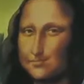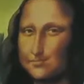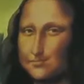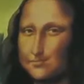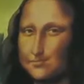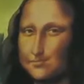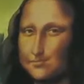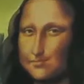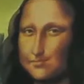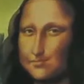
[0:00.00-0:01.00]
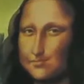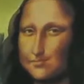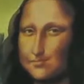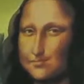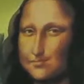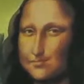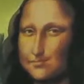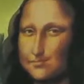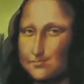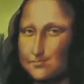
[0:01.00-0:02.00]

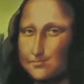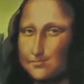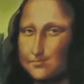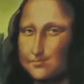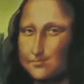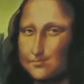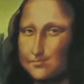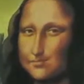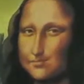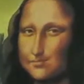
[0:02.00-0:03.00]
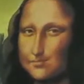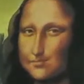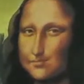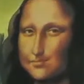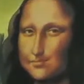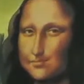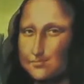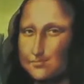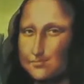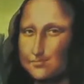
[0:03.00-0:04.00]

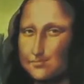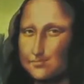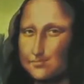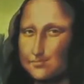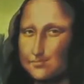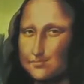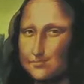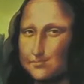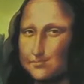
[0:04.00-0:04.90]
No words are spoken by the person on screen.